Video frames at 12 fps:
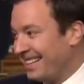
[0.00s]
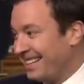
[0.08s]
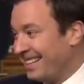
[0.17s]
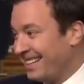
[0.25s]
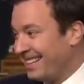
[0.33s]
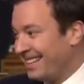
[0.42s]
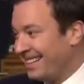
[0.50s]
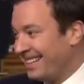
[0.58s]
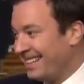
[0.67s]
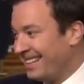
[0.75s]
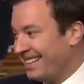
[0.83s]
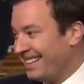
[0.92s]

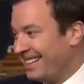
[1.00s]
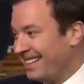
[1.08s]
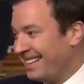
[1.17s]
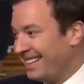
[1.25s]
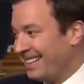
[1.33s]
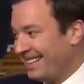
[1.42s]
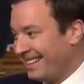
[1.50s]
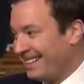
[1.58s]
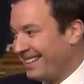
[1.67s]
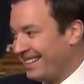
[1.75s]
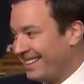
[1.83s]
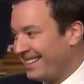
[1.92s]

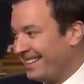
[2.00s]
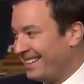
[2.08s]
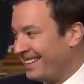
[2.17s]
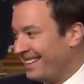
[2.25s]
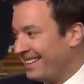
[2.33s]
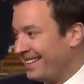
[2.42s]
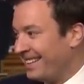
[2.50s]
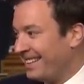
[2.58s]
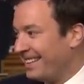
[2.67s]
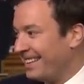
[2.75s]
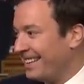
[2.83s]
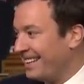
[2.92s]

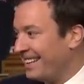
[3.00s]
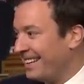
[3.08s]
This person isn't speaking.